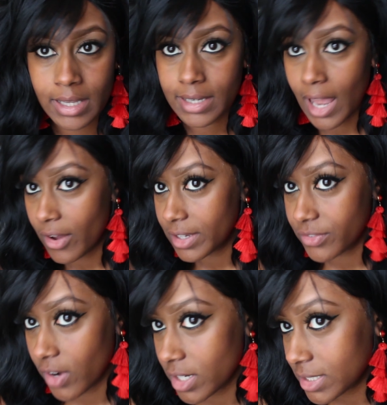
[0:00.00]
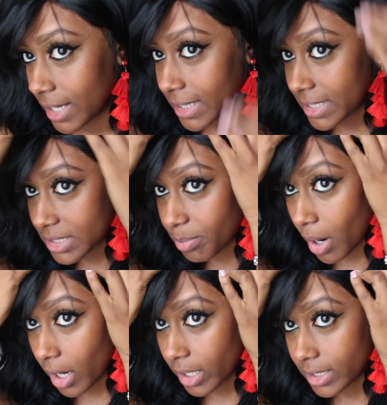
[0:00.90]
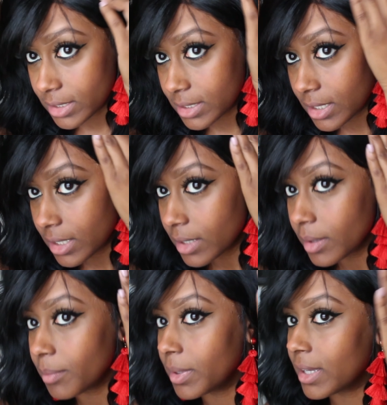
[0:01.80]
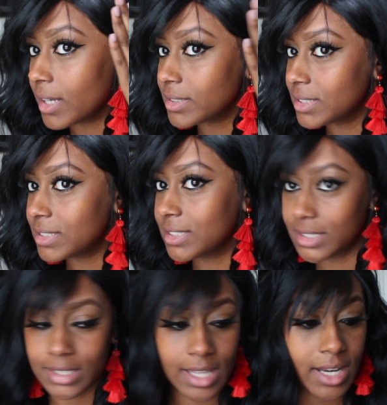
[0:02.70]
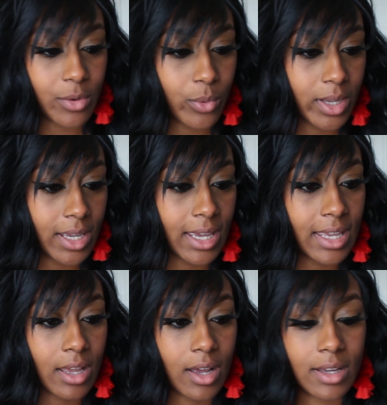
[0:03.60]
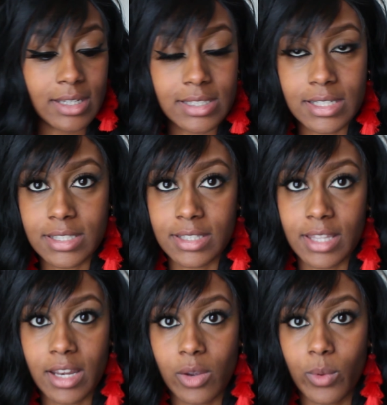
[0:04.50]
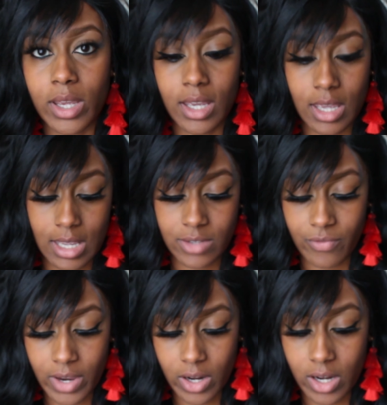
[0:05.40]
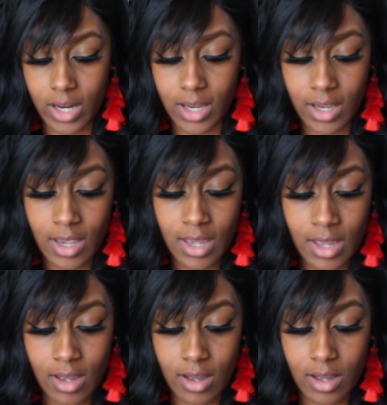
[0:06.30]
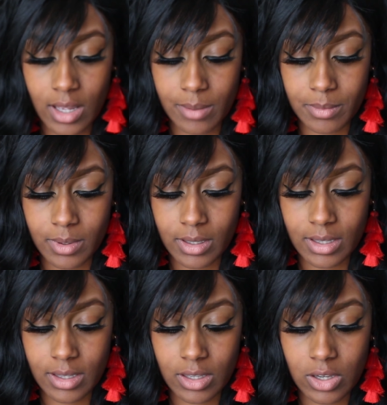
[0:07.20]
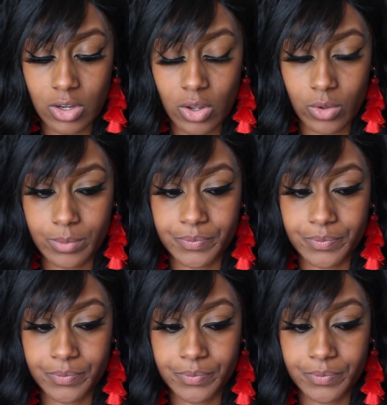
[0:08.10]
Now, as far as like this part, because this is synthetic wig, it's a synthetic wig. It's very, you know,